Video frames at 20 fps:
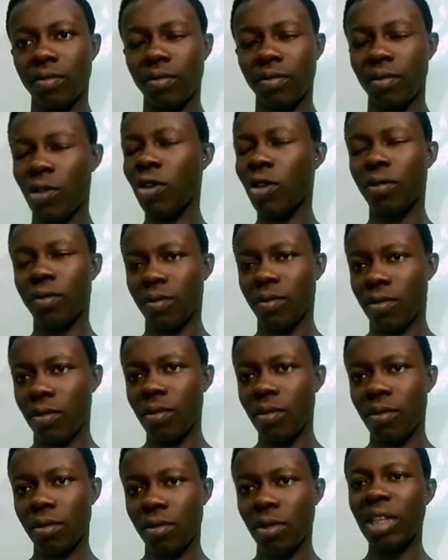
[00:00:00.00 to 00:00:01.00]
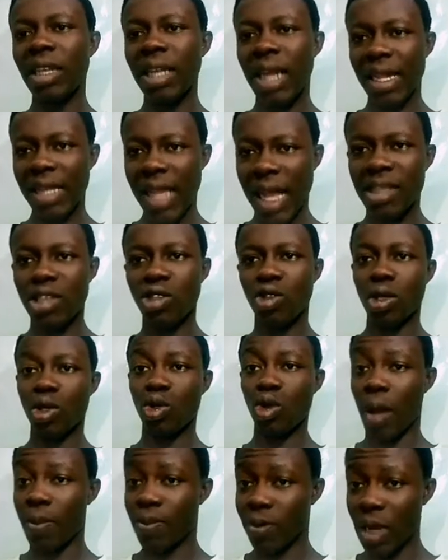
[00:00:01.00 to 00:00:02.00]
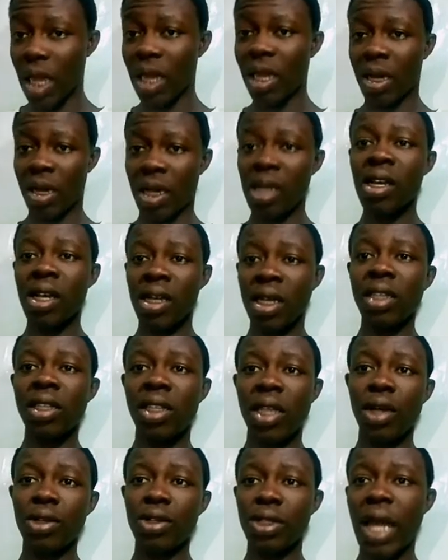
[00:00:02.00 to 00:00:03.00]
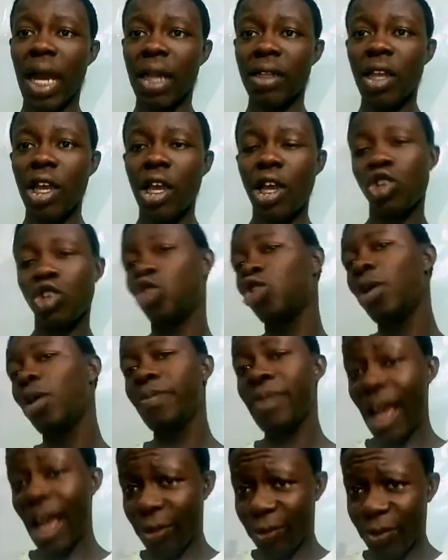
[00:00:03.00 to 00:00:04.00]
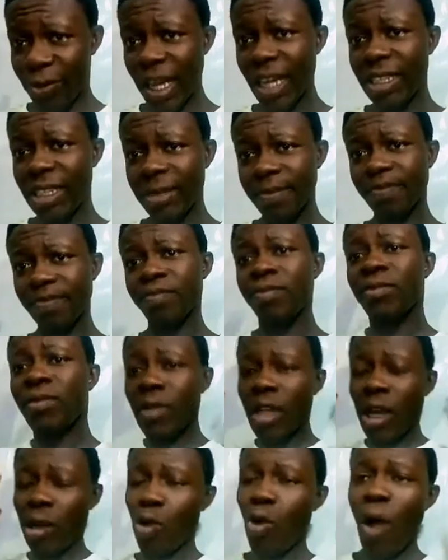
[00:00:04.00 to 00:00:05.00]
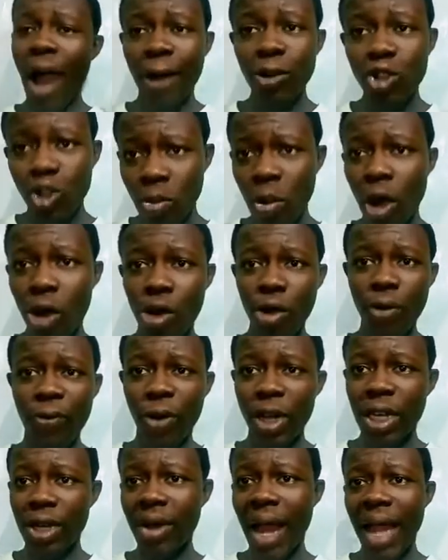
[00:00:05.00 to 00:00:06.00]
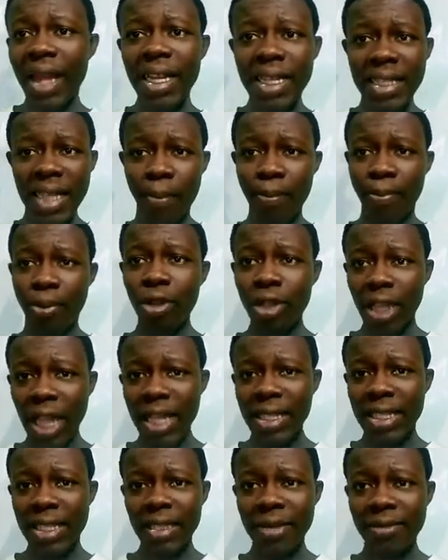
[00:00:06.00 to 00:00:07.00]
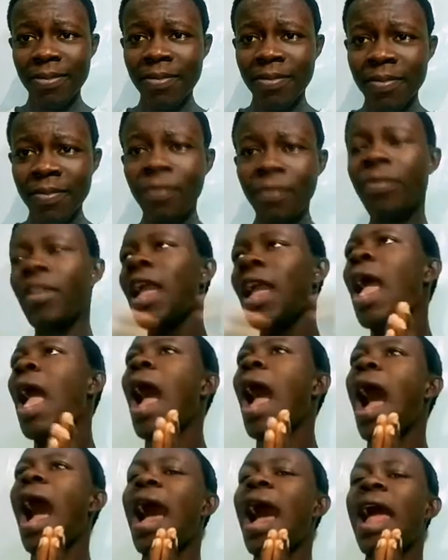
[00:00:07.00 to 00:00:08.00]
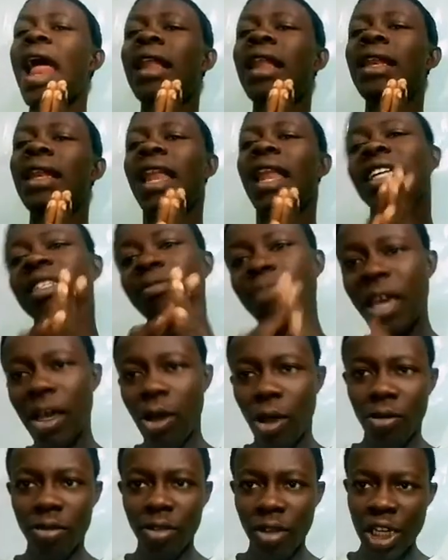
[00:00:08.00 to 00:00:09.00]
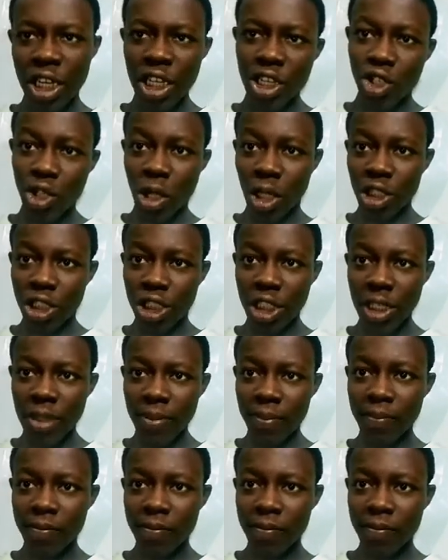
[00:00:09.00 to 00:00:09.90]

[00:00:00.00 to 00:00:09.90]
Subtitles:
No, nothing like that is going to happen. I can tell you that. So don't be afraid. Go out tomorrow for the rallies and protests, and let's make this country